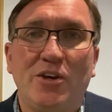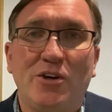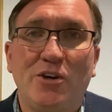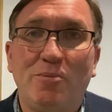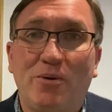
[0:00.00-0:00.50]

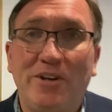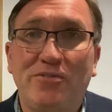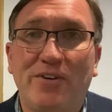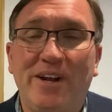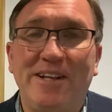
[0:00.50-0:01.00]
Good morning,
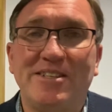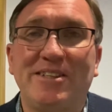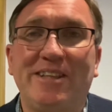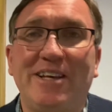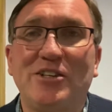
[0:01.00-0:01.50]
friends,
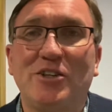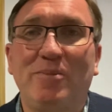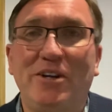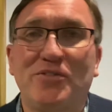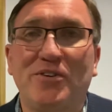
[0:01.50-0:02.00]
and thanks so
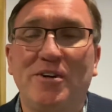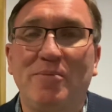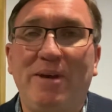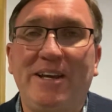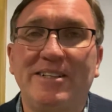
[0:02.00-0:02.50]
much for
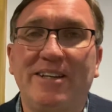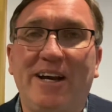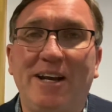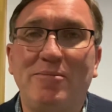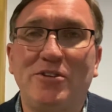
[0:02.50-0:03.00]
making
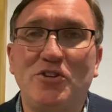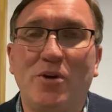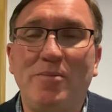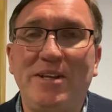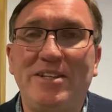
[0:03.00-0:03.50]
time to
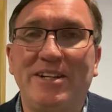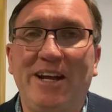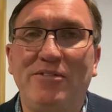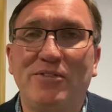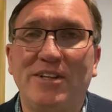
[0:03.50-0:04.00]
join me
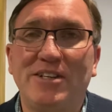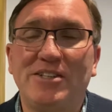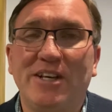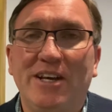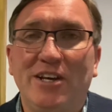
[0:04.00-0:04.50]
today for
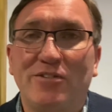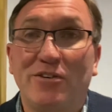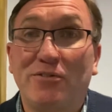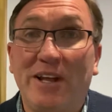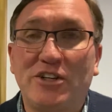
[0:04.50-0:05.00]
this
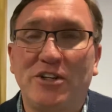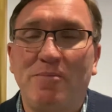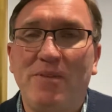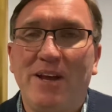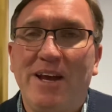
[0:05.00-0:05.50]

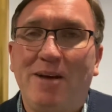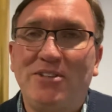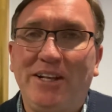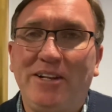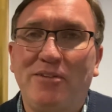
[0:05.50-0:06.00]
reflection. I'm
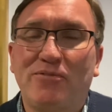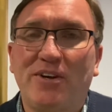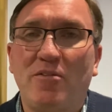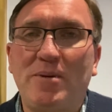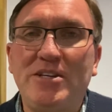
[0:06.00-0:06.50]
standing in
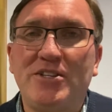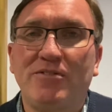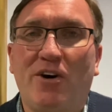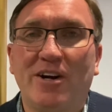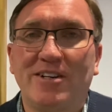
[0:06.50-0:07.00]
front of a piece
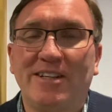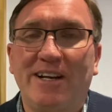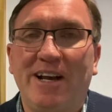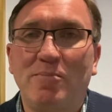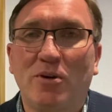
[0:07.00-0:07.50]
of art
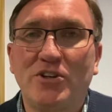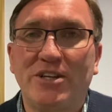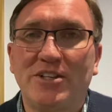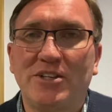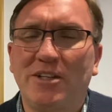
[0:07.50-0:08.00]
that I
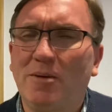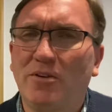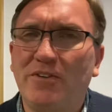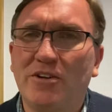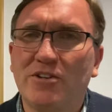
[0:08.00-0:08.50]
purchased a number
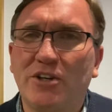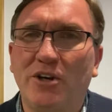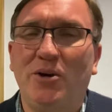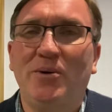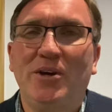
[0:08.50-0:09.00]
of years
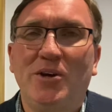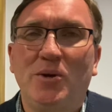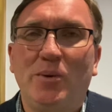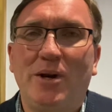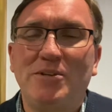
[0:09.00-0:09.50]
ago
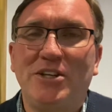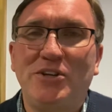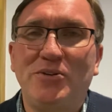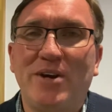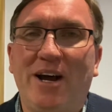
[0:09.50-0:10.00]
when I was in
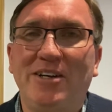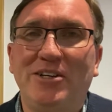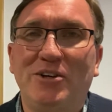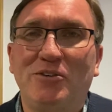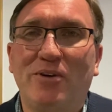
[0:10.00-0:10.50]

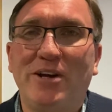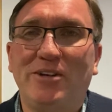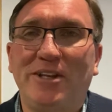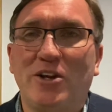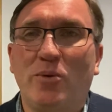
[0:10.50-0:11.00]
Uganda, right
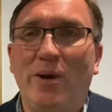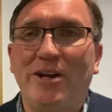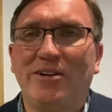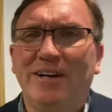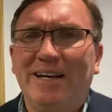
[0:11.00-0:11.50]
on the
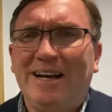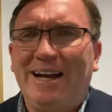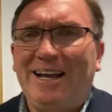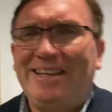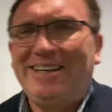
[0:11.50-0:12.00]
equator.
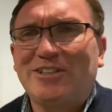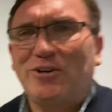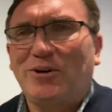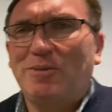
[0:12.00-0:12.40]
I think it's called a